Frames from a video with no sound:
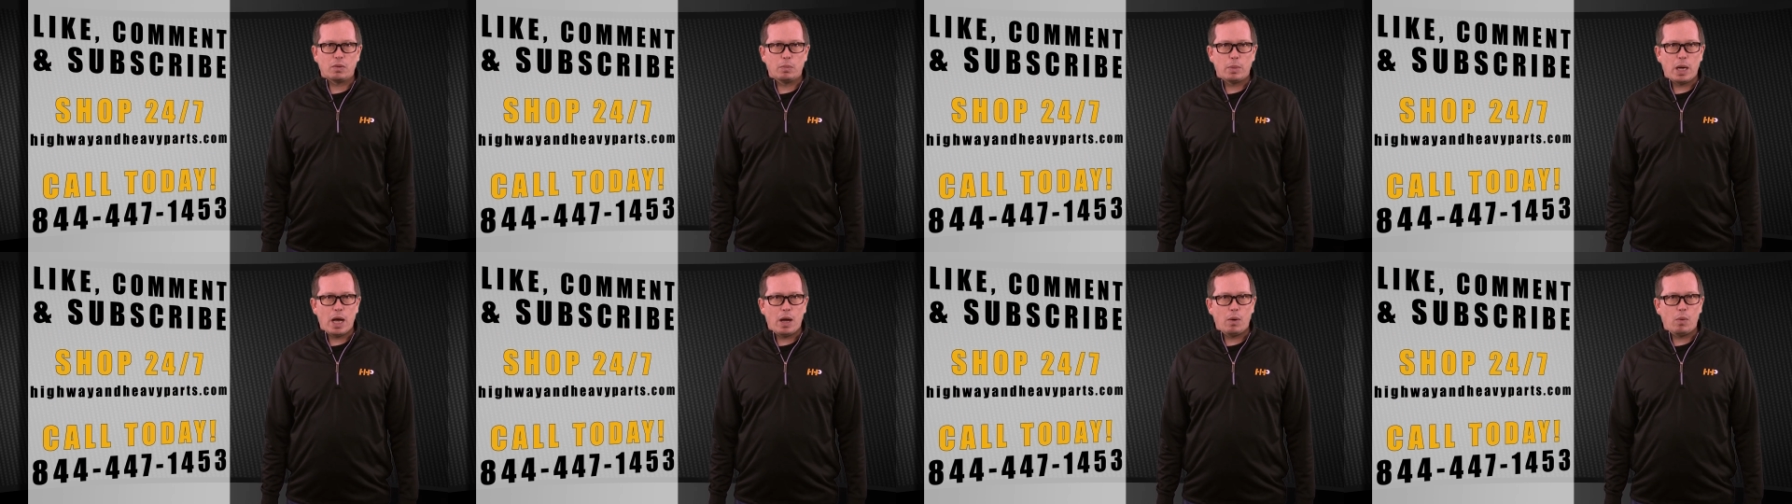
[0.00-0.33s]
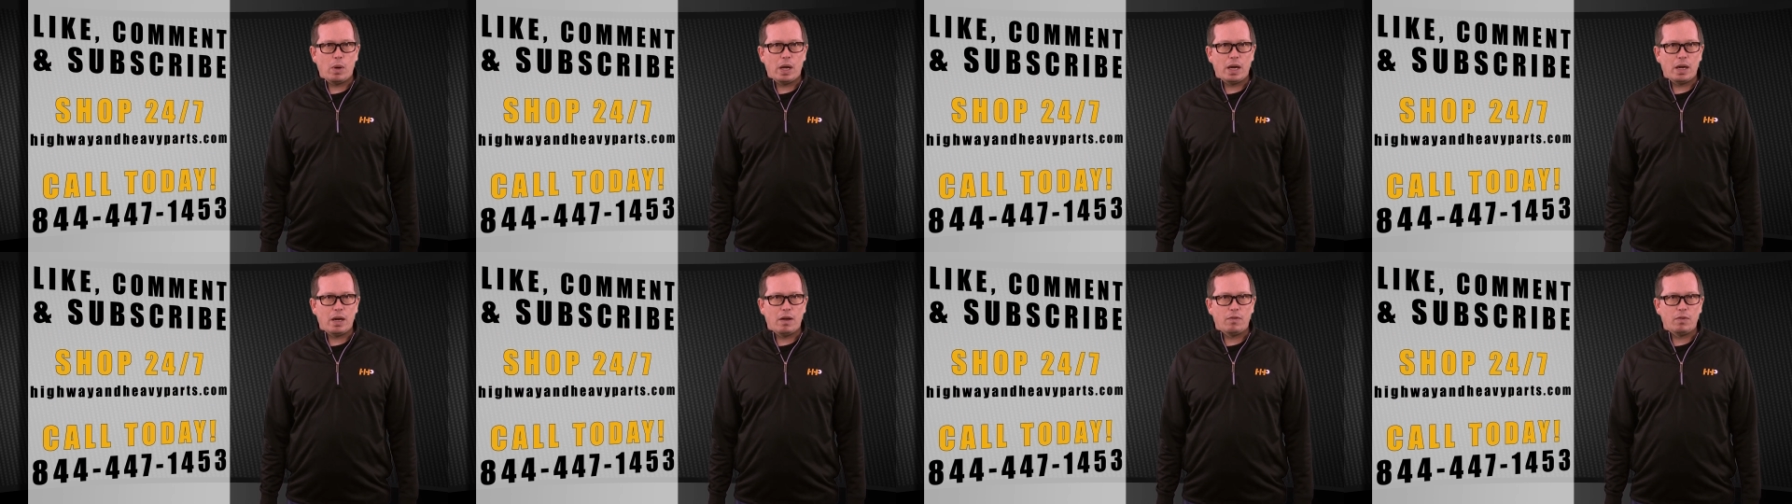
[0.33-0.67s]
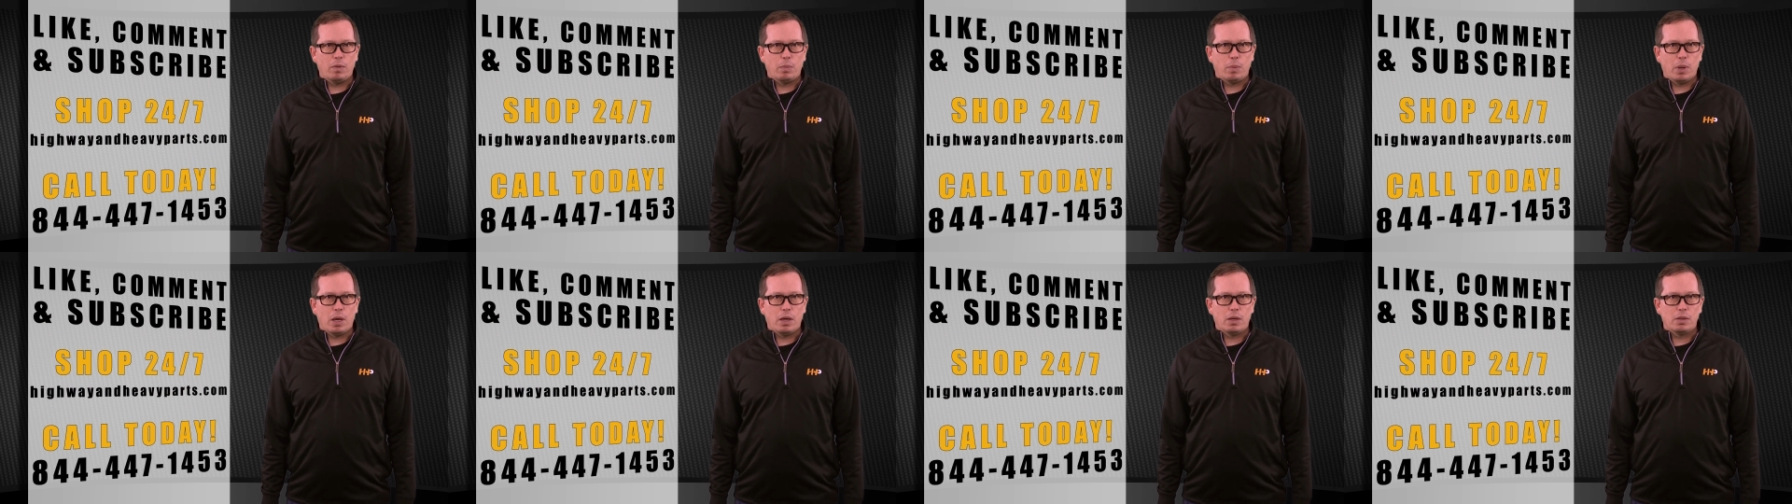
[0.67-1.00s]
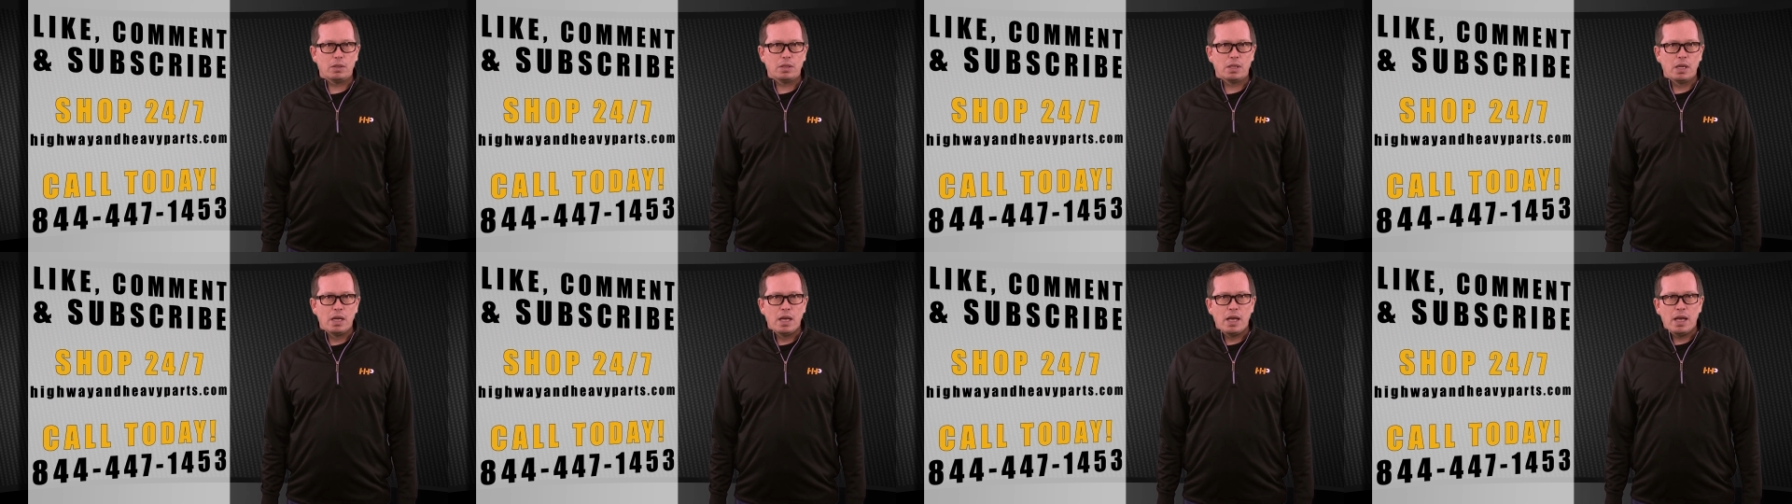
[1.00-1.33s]
from Highway and Heavy
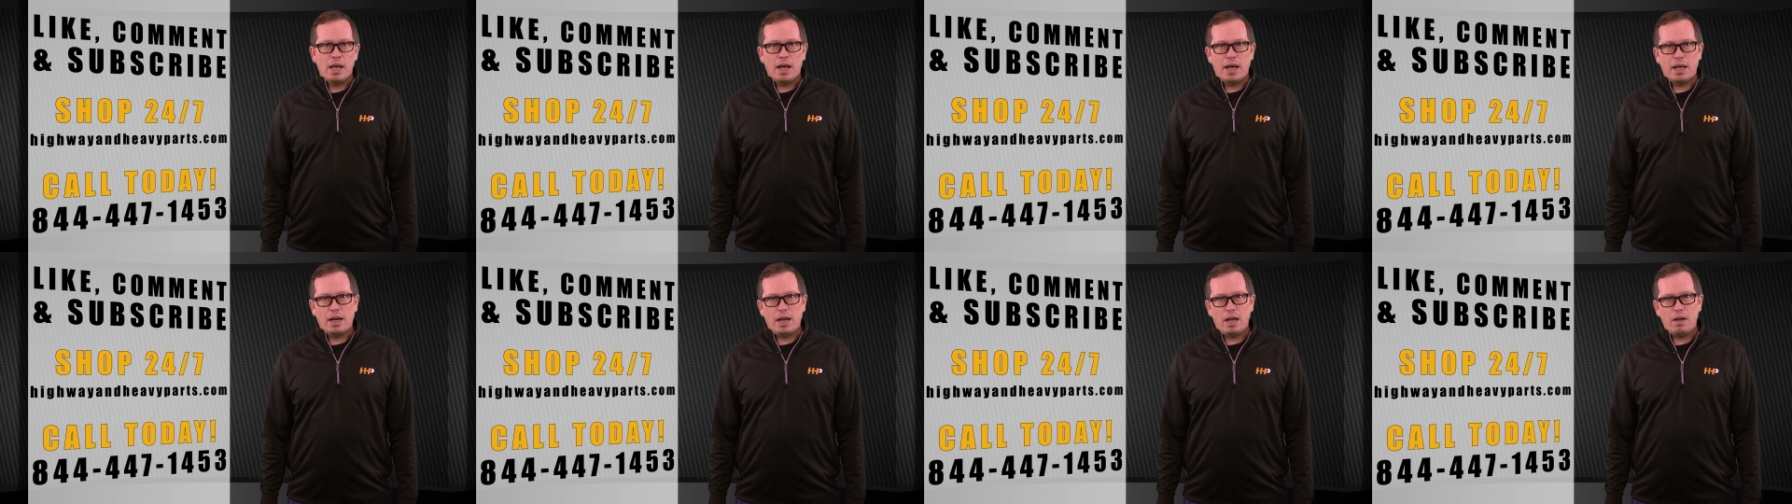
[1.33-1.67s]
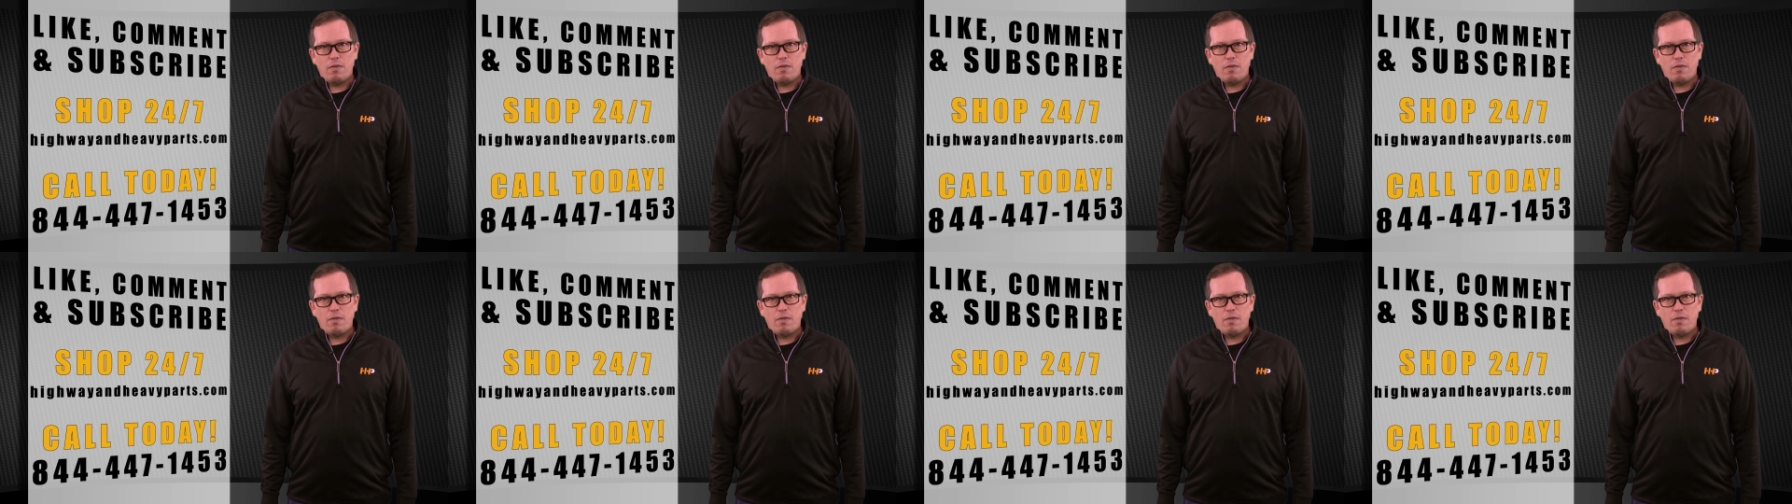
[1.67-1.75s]
Parts at